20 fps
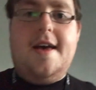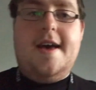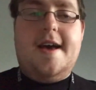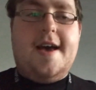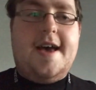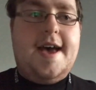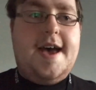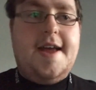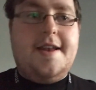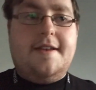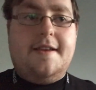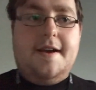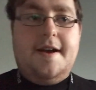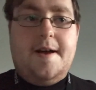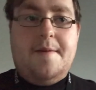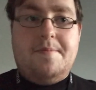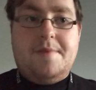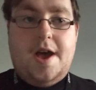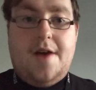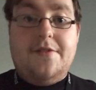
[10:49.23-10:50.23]
and
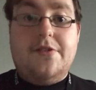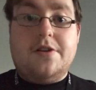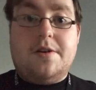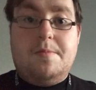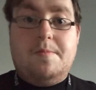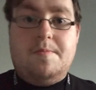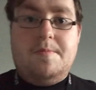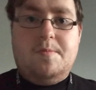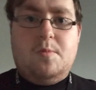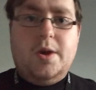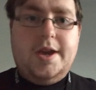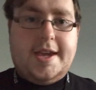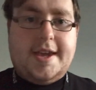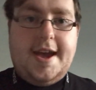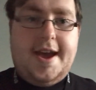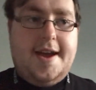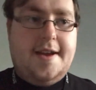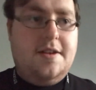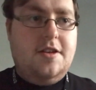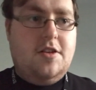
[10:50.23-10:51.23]
have a good
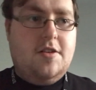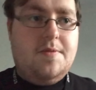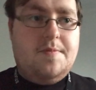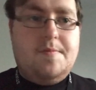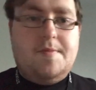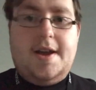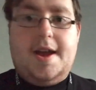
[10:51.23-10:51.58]
weekend.